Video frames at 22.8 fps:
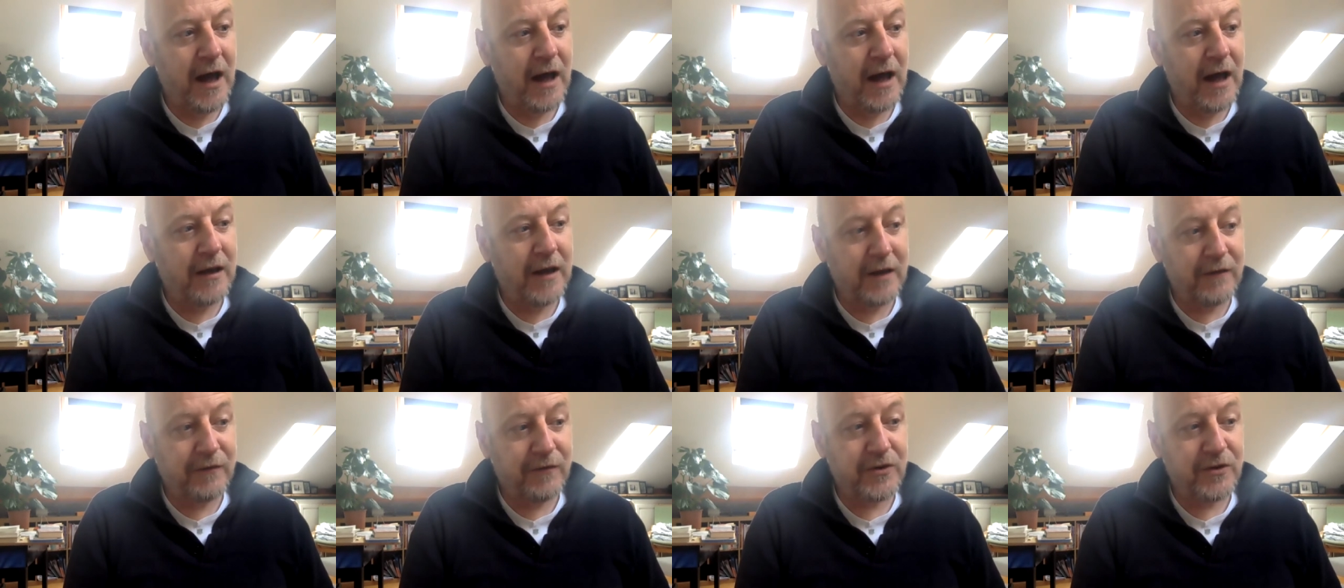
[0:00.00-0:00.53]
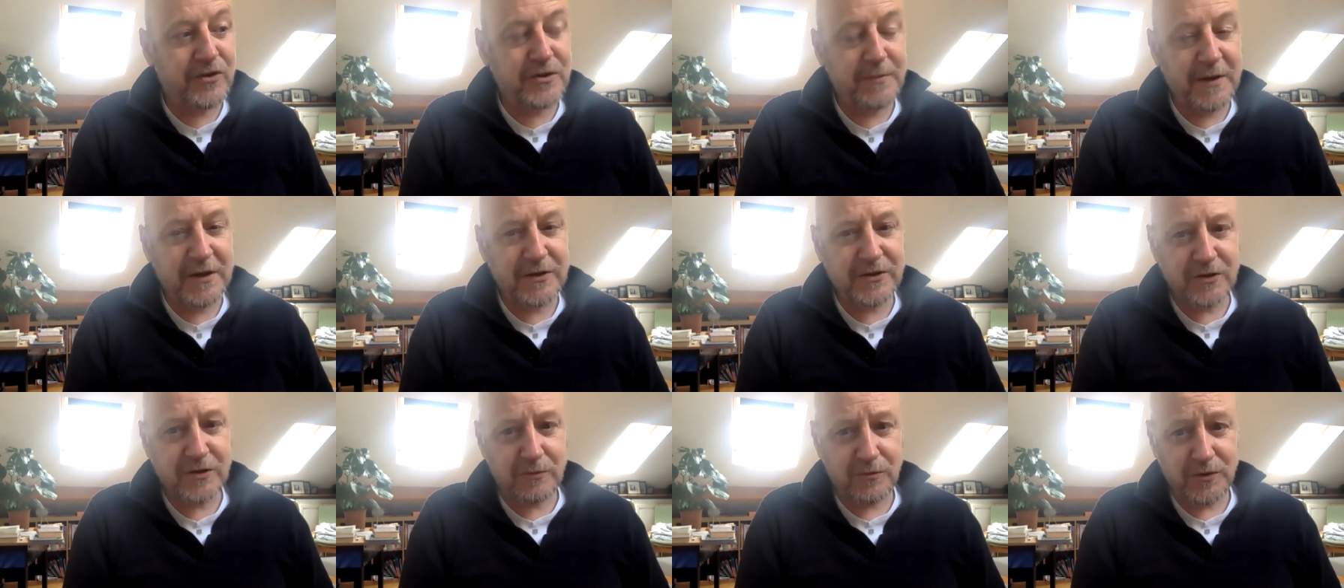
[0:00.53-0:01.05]
And that first
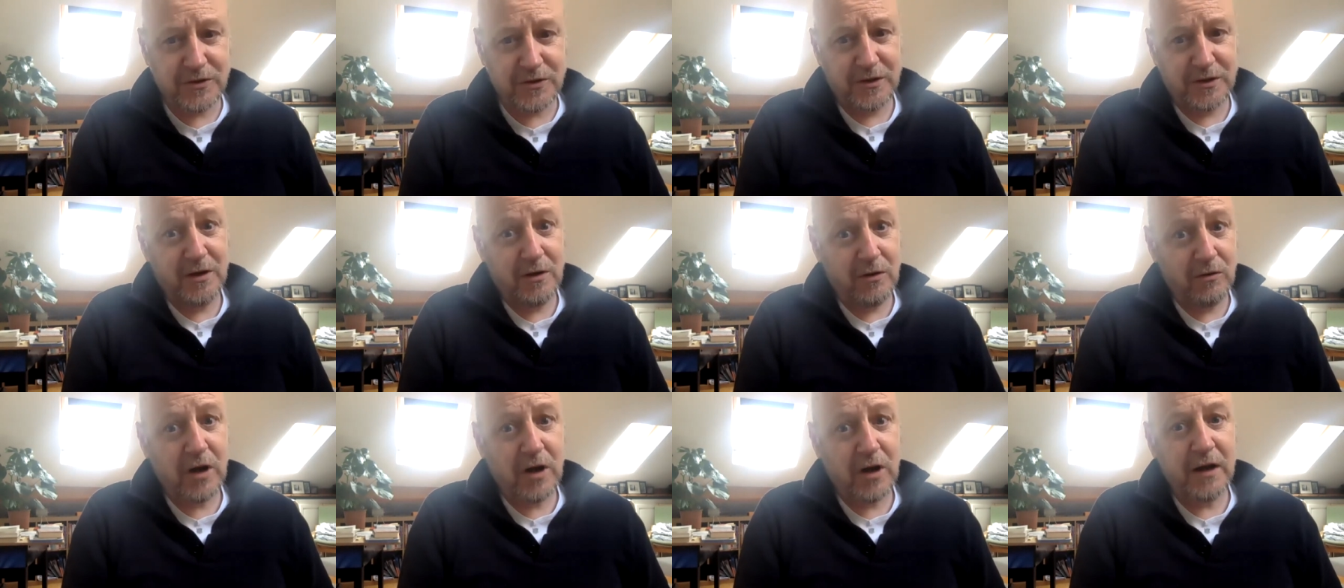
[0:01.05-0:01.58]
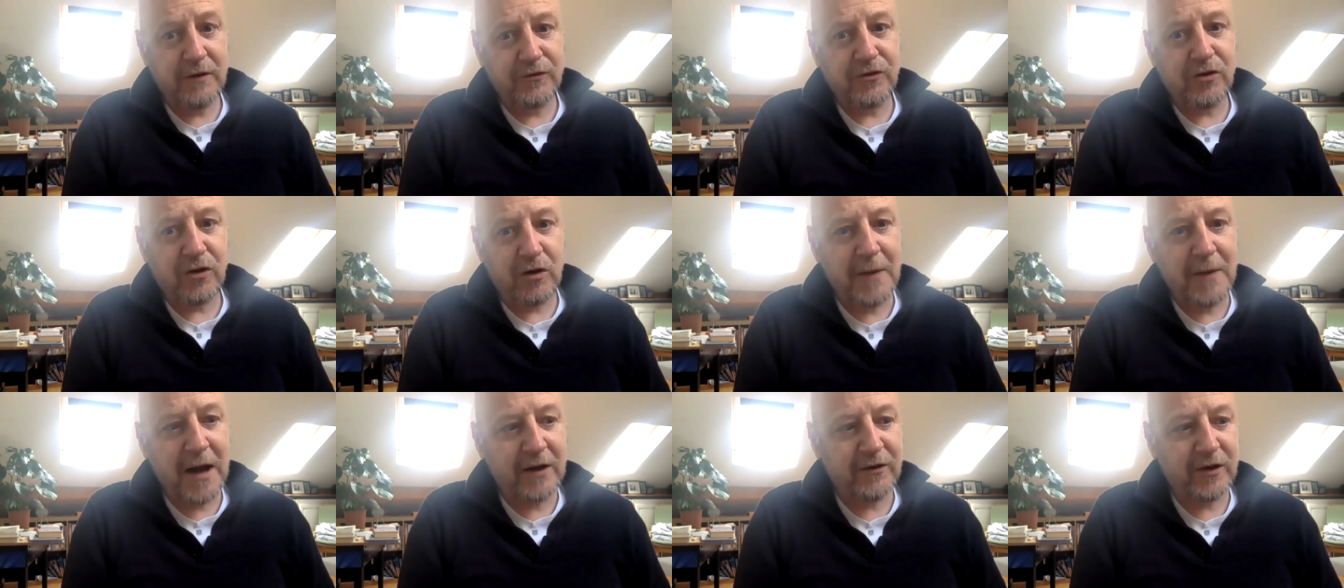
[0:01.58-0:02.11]
semester was you know kind of
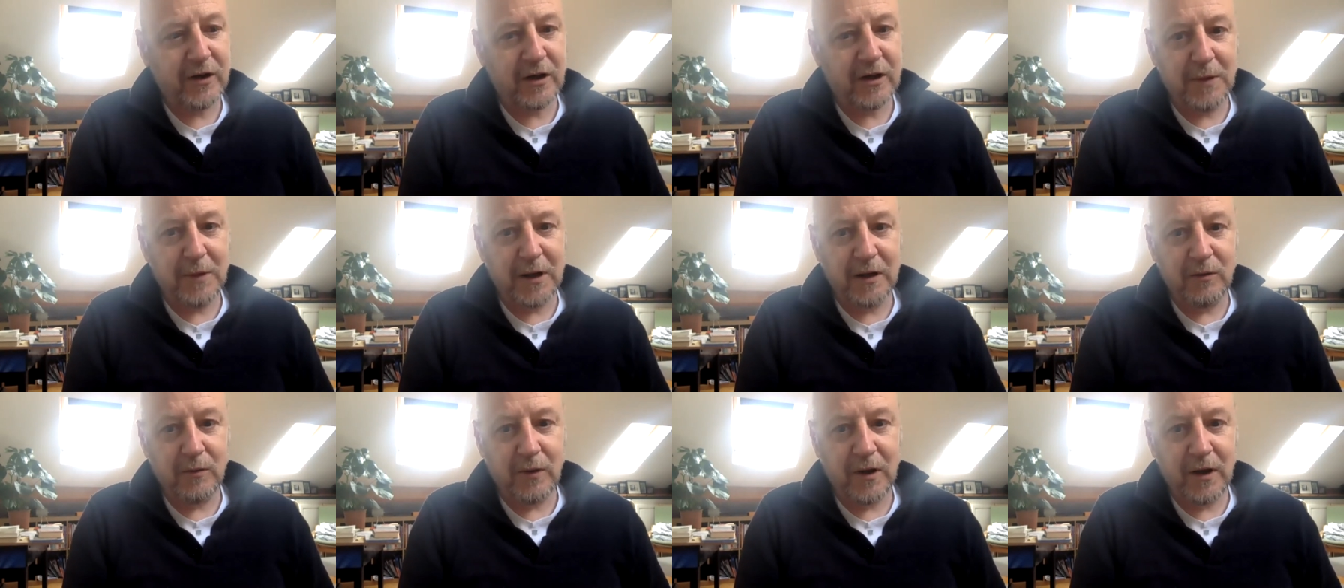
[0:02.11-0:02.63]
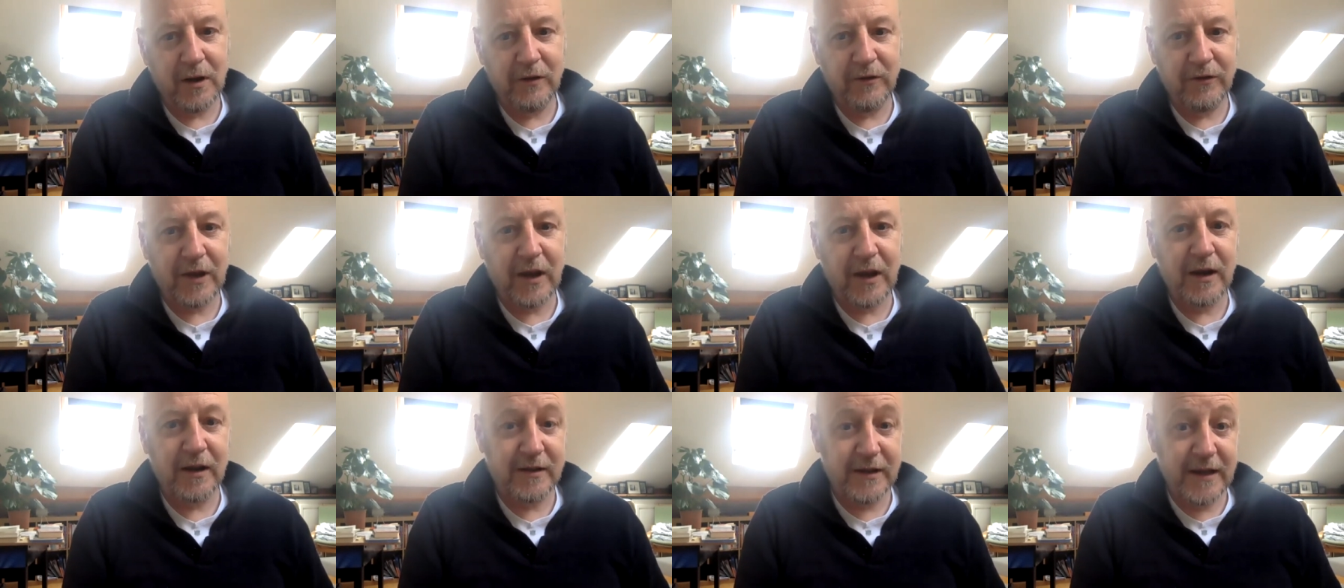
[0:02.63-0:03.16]
traumatic in many
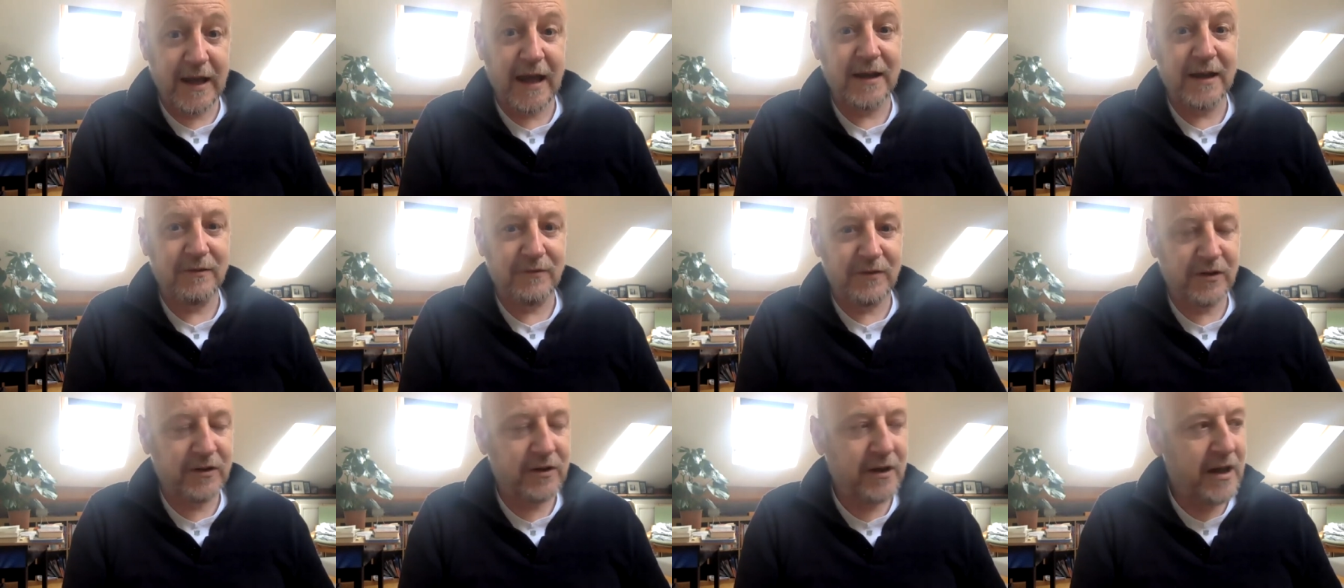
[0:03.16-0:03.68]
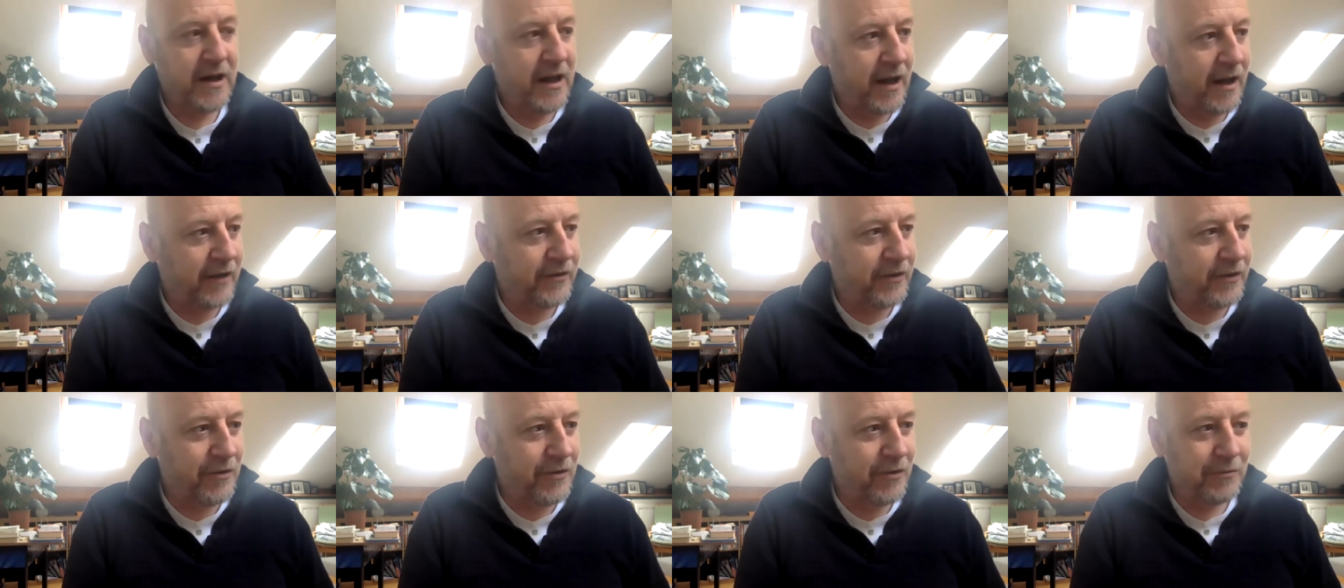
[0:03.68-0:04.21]
ways. And at the end of it,
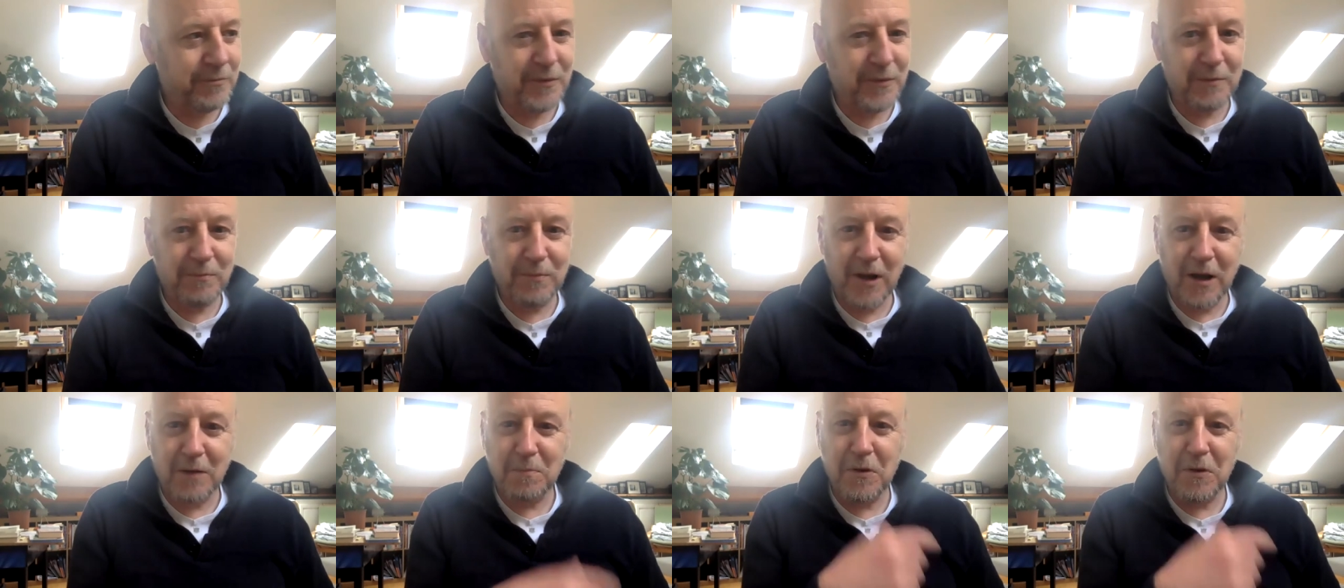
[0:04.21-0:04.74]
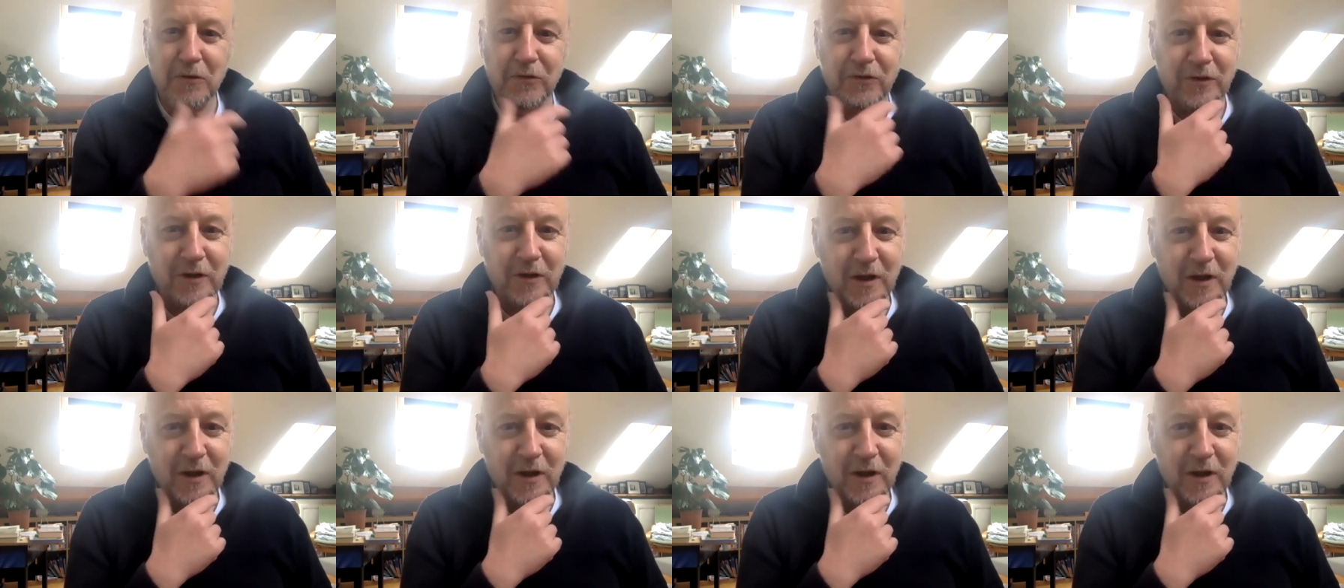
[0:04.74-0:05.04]
as I wrote in my blog post,